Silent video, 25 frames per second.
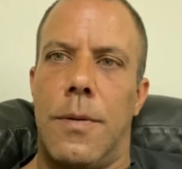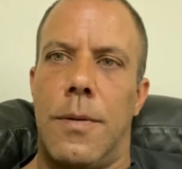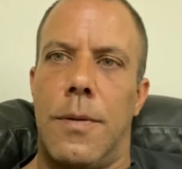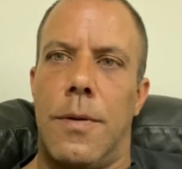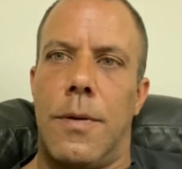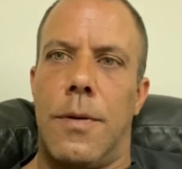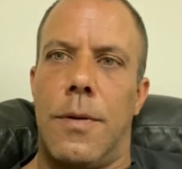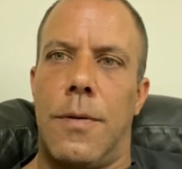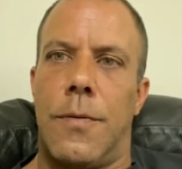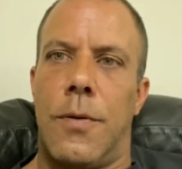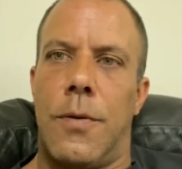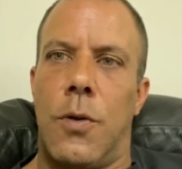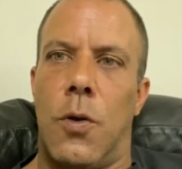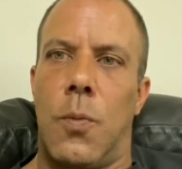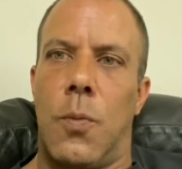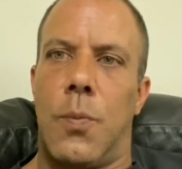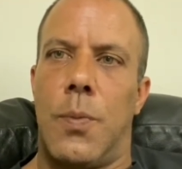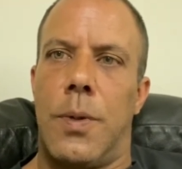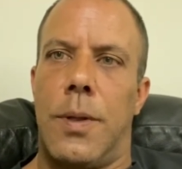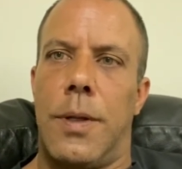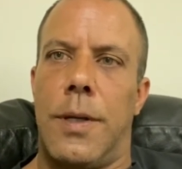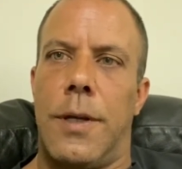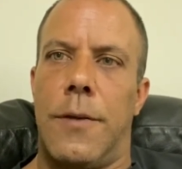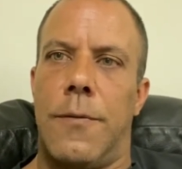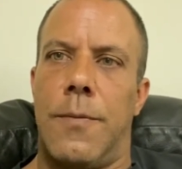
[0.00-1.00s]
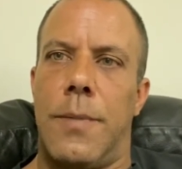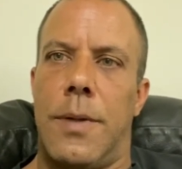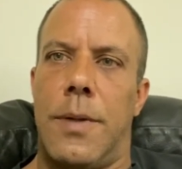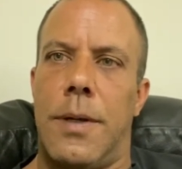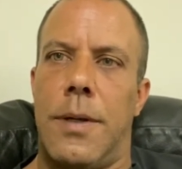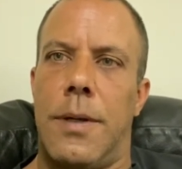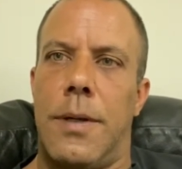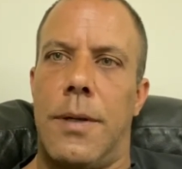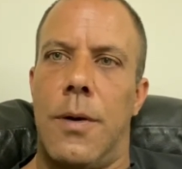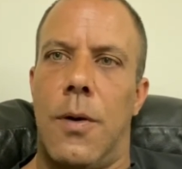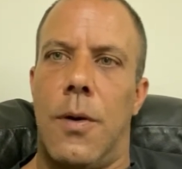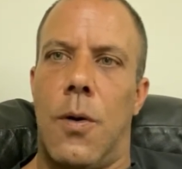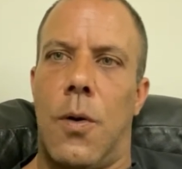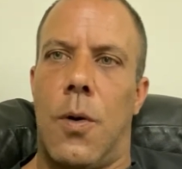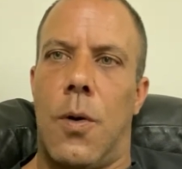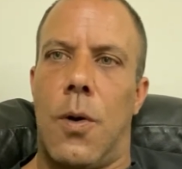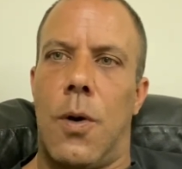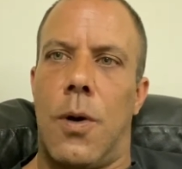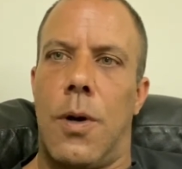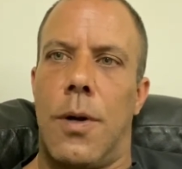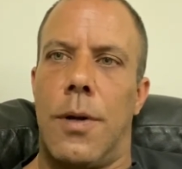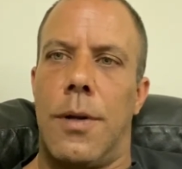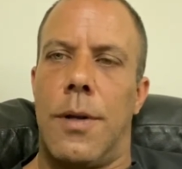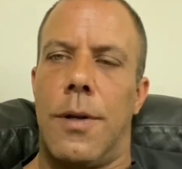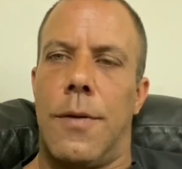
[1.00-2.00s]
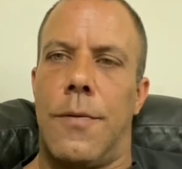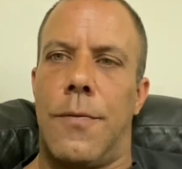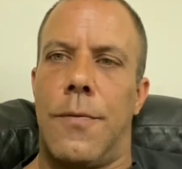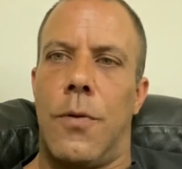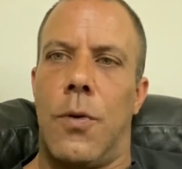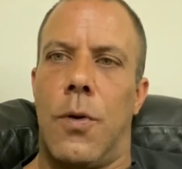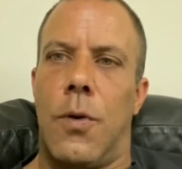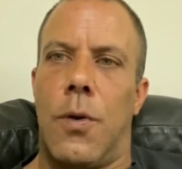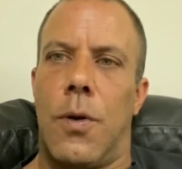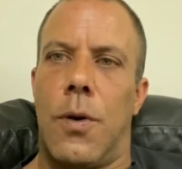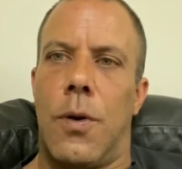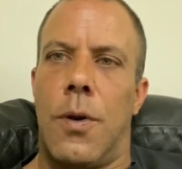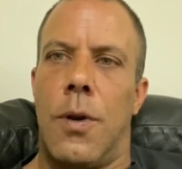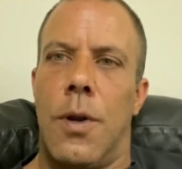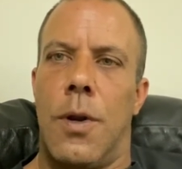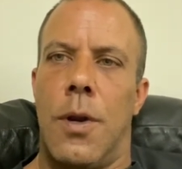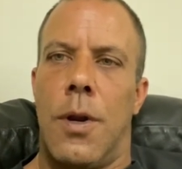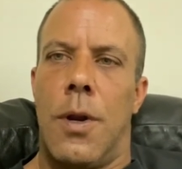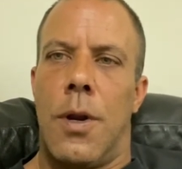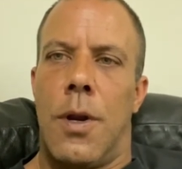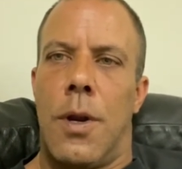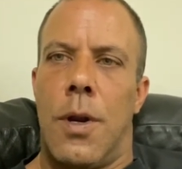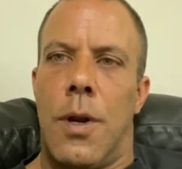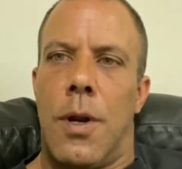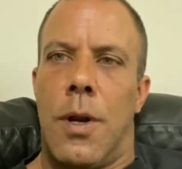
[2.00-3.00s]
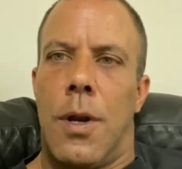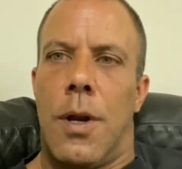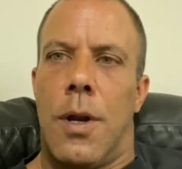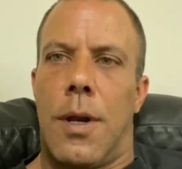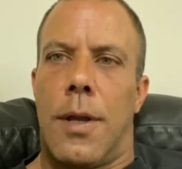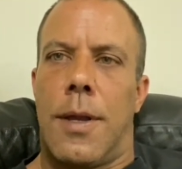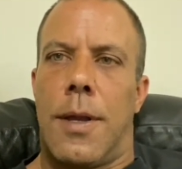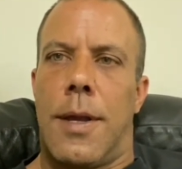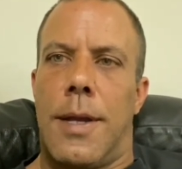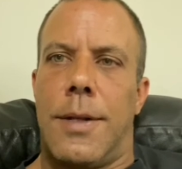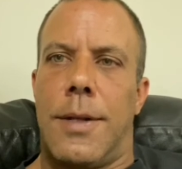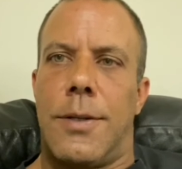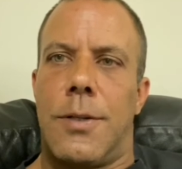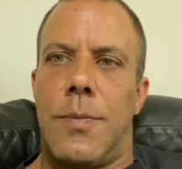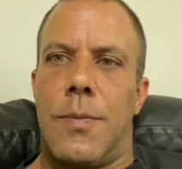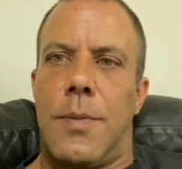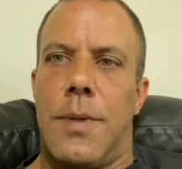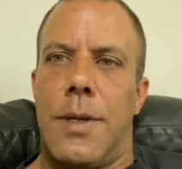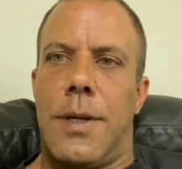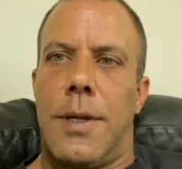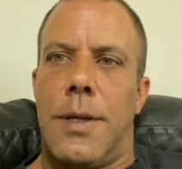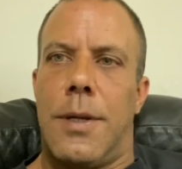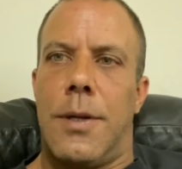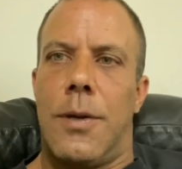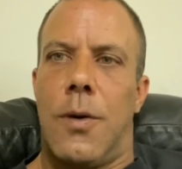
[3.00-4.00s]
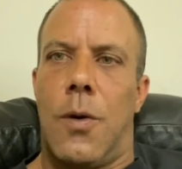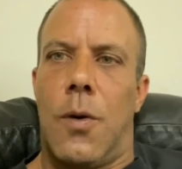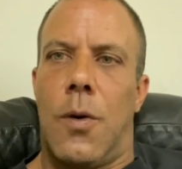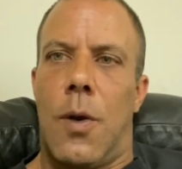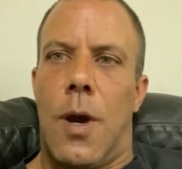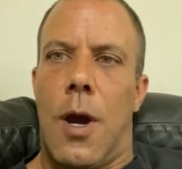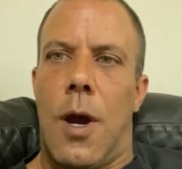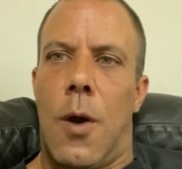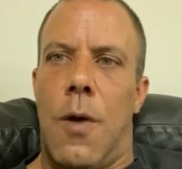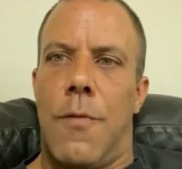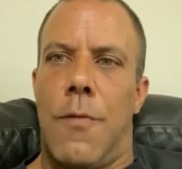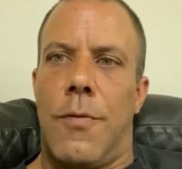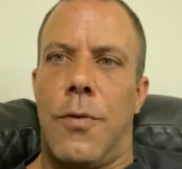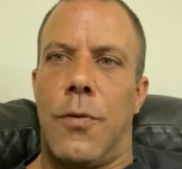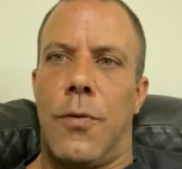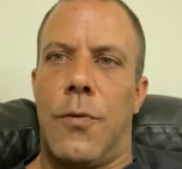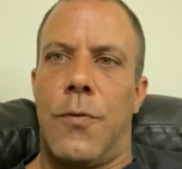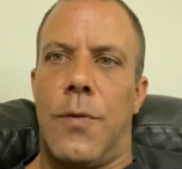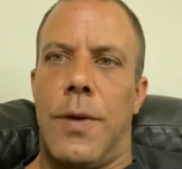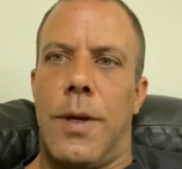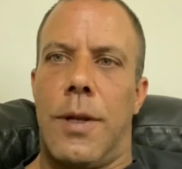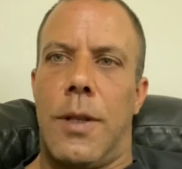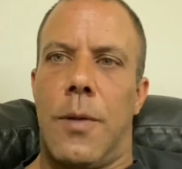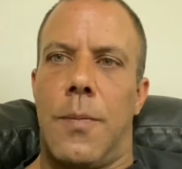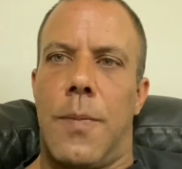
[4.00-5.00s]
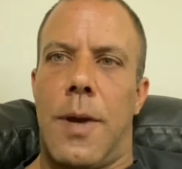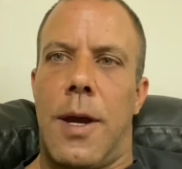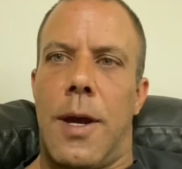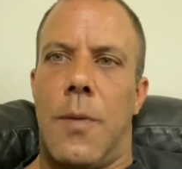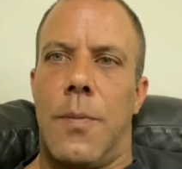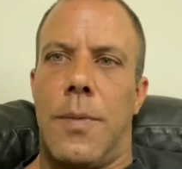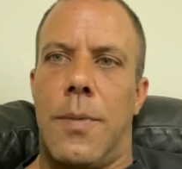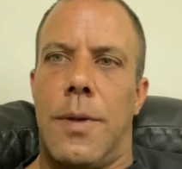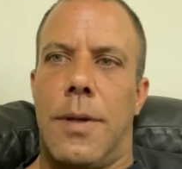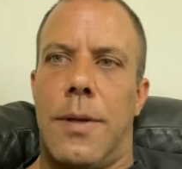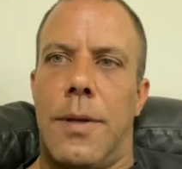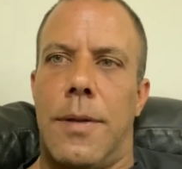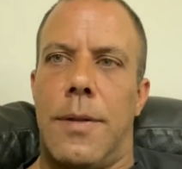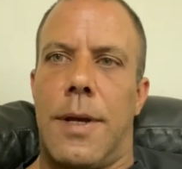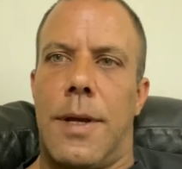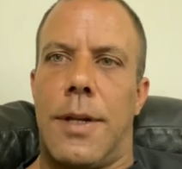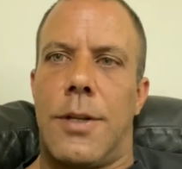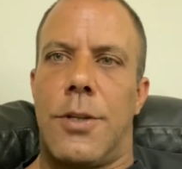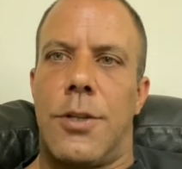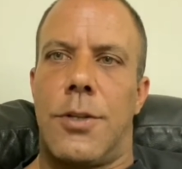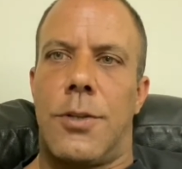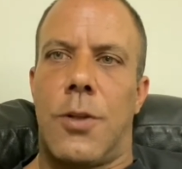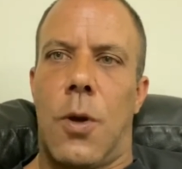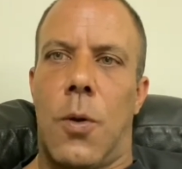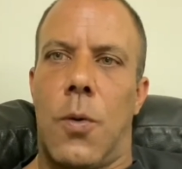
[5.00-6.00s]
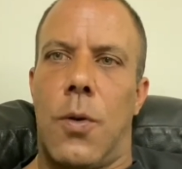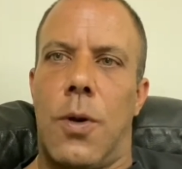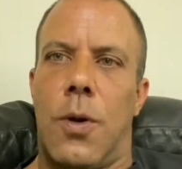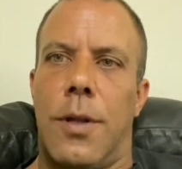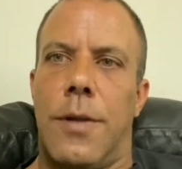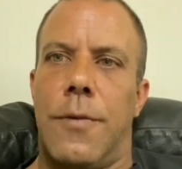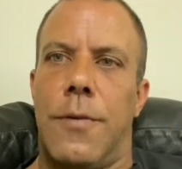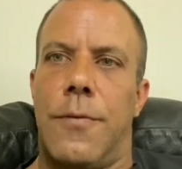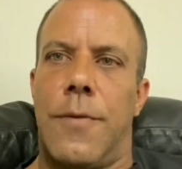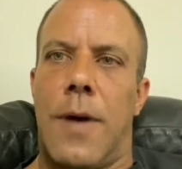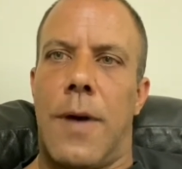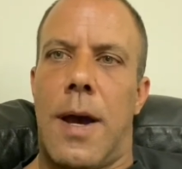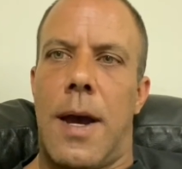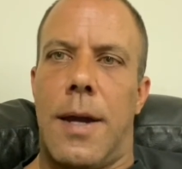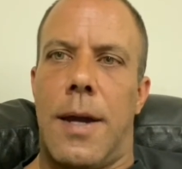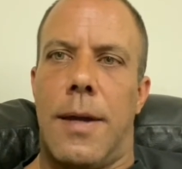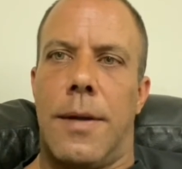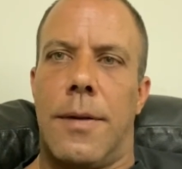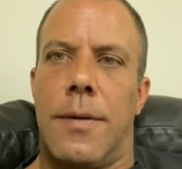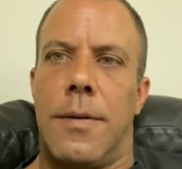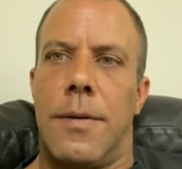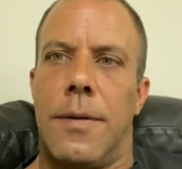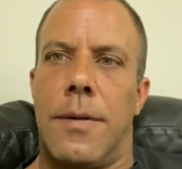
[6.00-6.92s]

If you don't believe me or if you're against me or however you feel about me, that's totally fine.